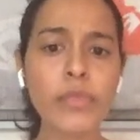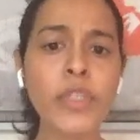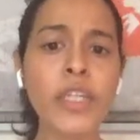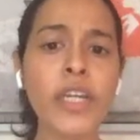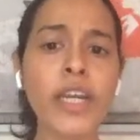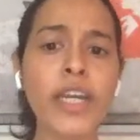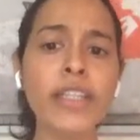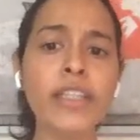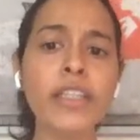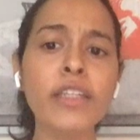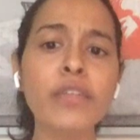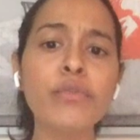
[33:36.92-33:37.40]

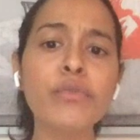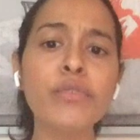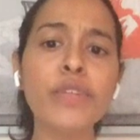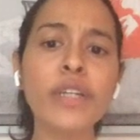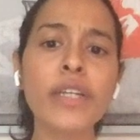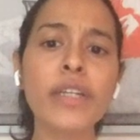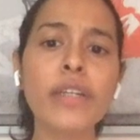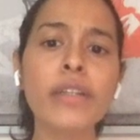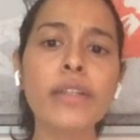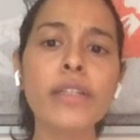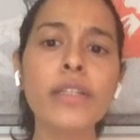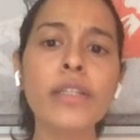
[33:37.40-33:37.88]
And then
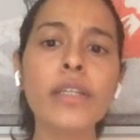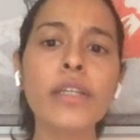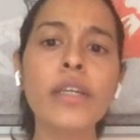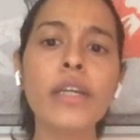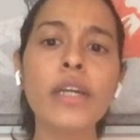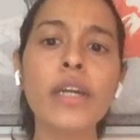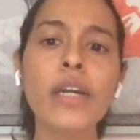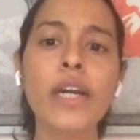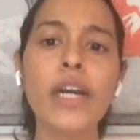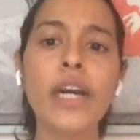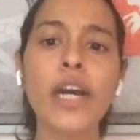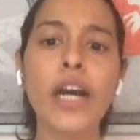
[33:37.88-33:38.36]
finally,
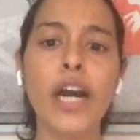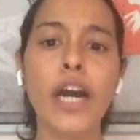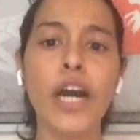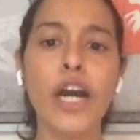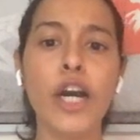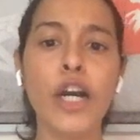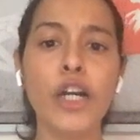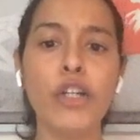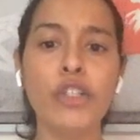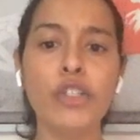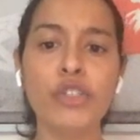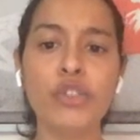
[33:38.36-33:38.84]

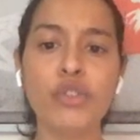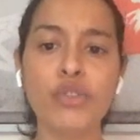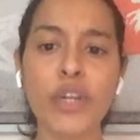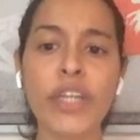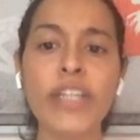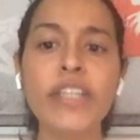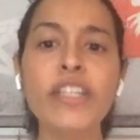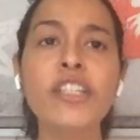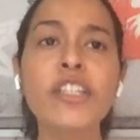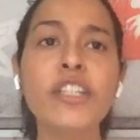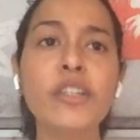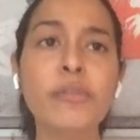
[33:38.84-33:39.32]

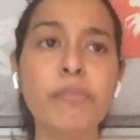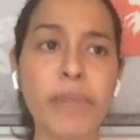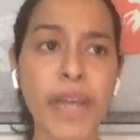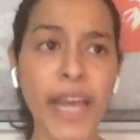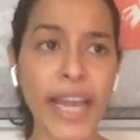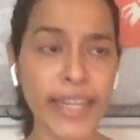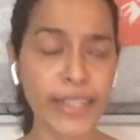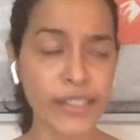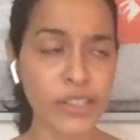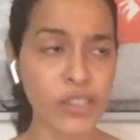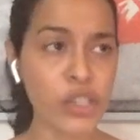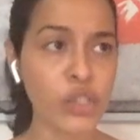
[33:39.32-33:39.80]
striking a
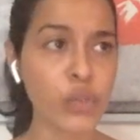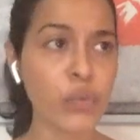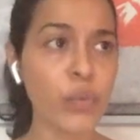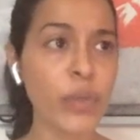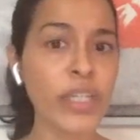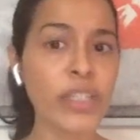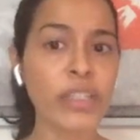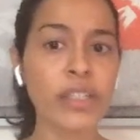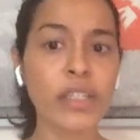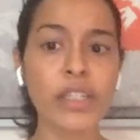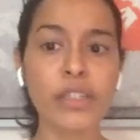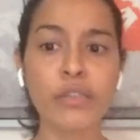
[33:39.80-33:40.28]
balance
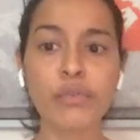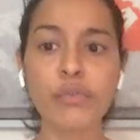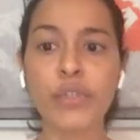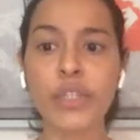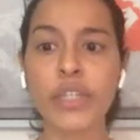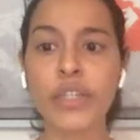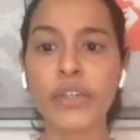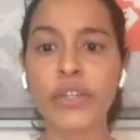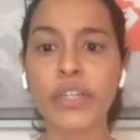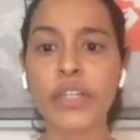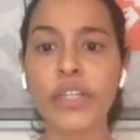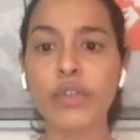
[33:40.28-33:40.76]
when
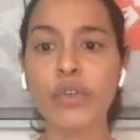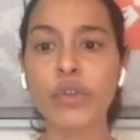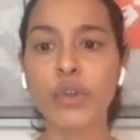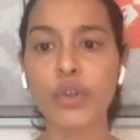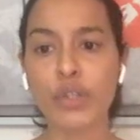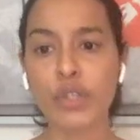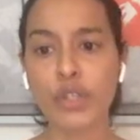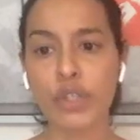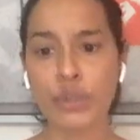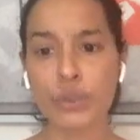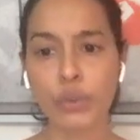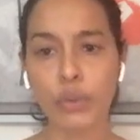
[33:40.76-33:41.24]
configuring your
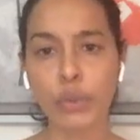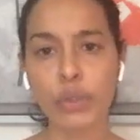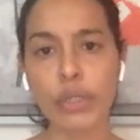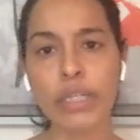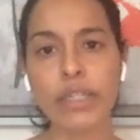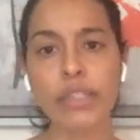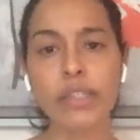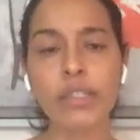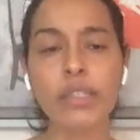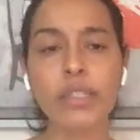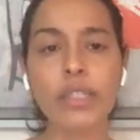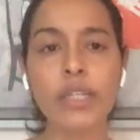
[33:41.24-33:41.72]

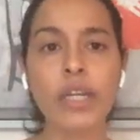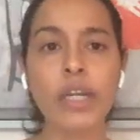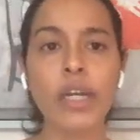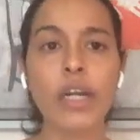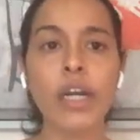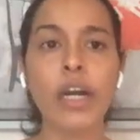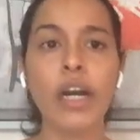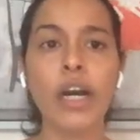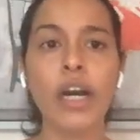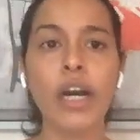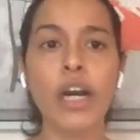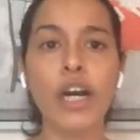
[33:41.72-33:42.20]
QoS.
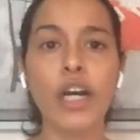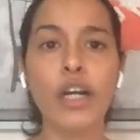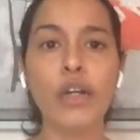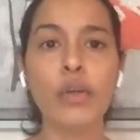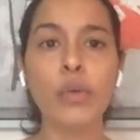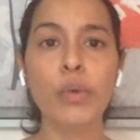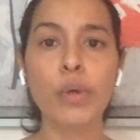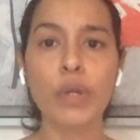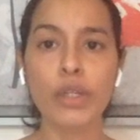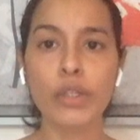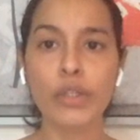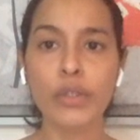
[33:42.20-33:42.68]

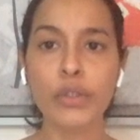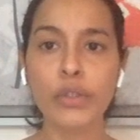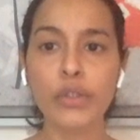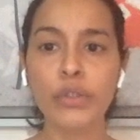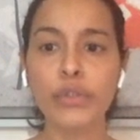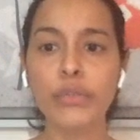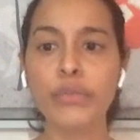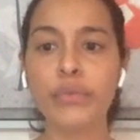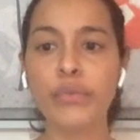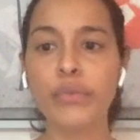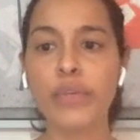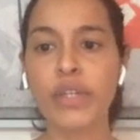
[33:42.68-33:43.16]
Quality
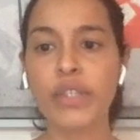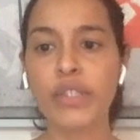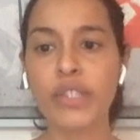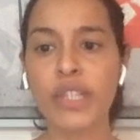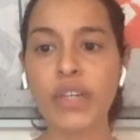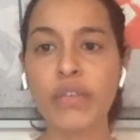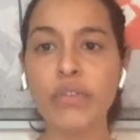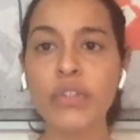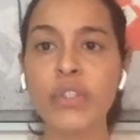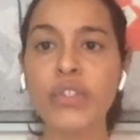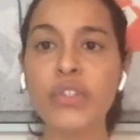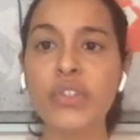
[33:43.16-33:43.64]
of
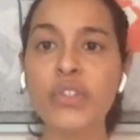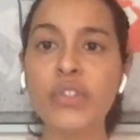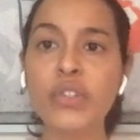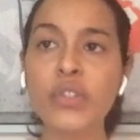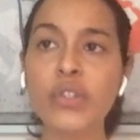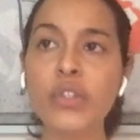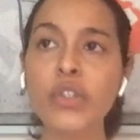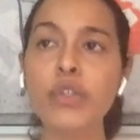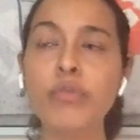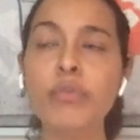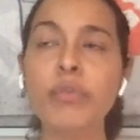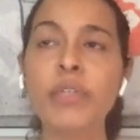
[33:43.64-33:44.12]
service is
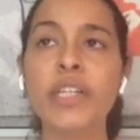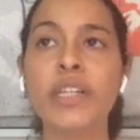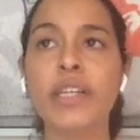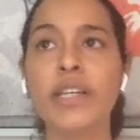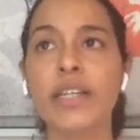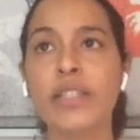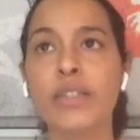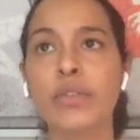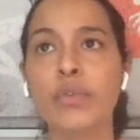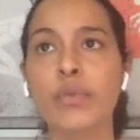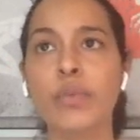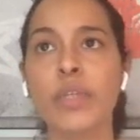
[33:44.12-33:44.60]
good, but
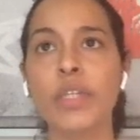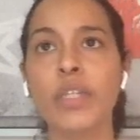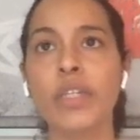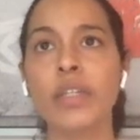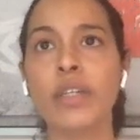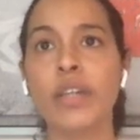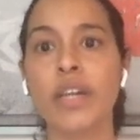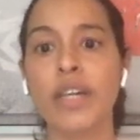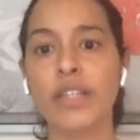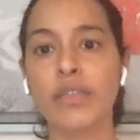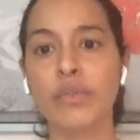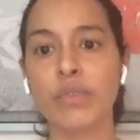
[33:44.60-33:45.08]
as we
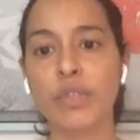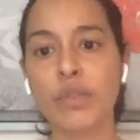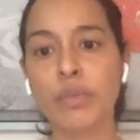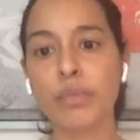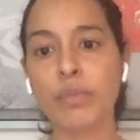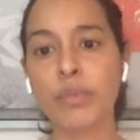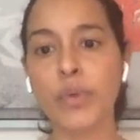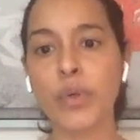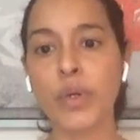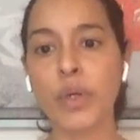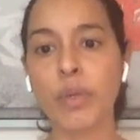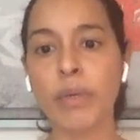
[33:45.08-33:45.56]

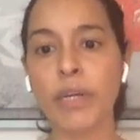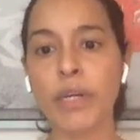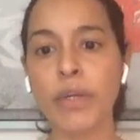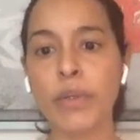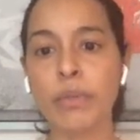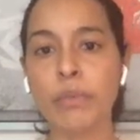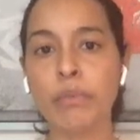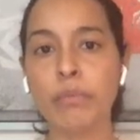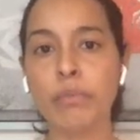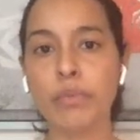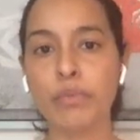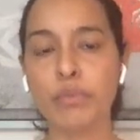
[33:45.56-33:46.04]
spoke
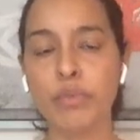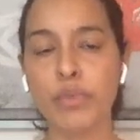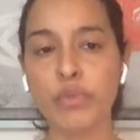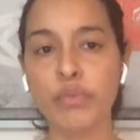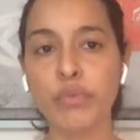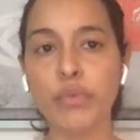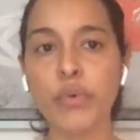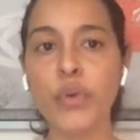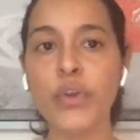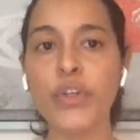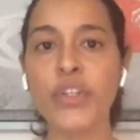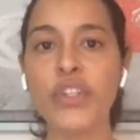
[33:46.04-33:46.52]
about
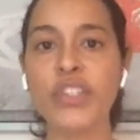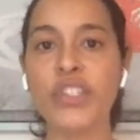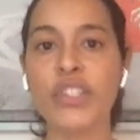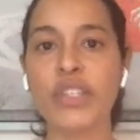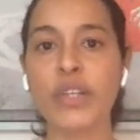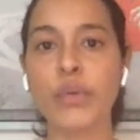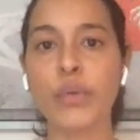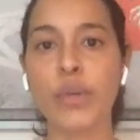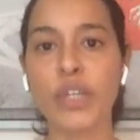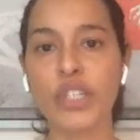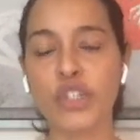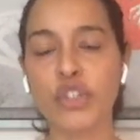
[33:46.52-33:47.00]
before, it's a
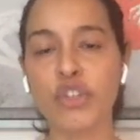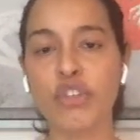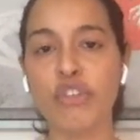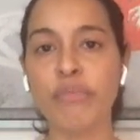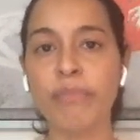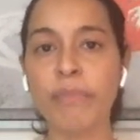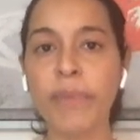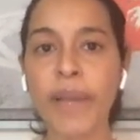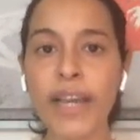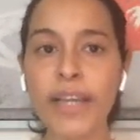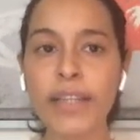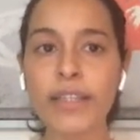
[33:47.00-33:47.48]
question of
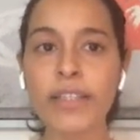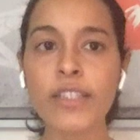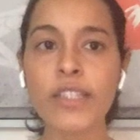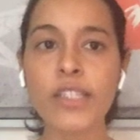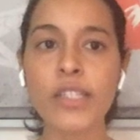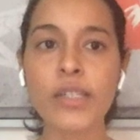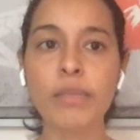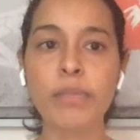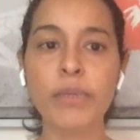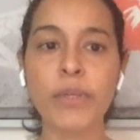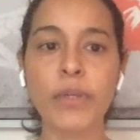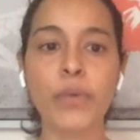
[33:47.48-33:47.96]

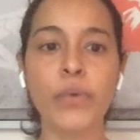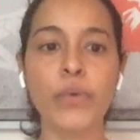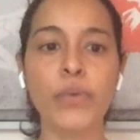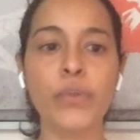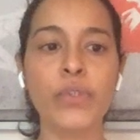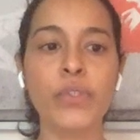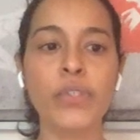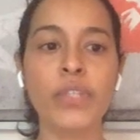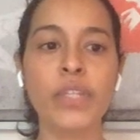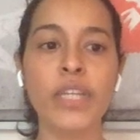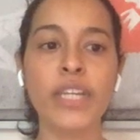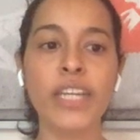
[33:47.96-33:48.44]
balance
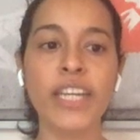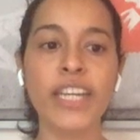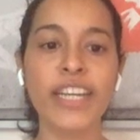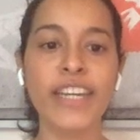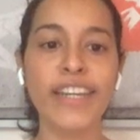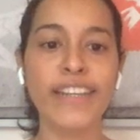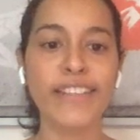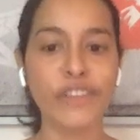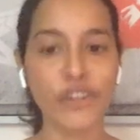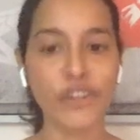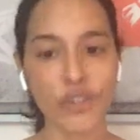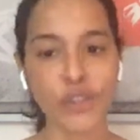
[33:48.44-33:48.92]
because
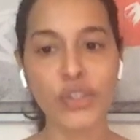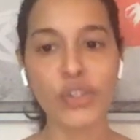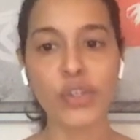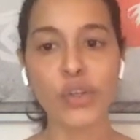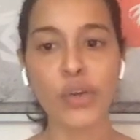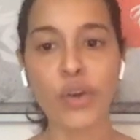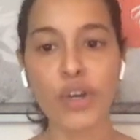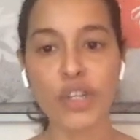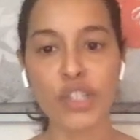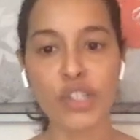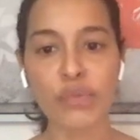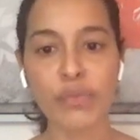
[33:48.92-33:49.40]
there is a
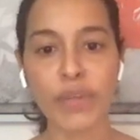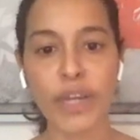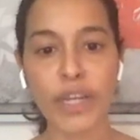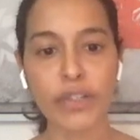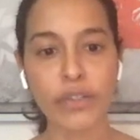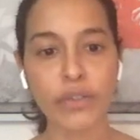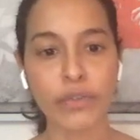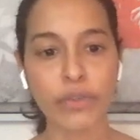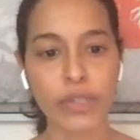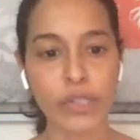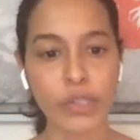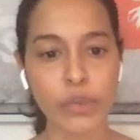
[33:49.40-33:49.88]
cost
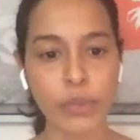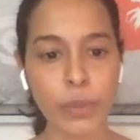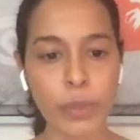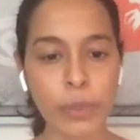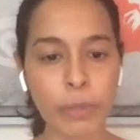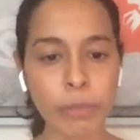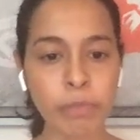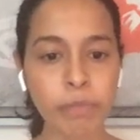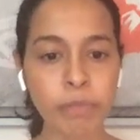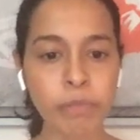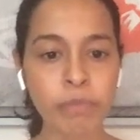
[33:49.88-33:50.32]
factor as well.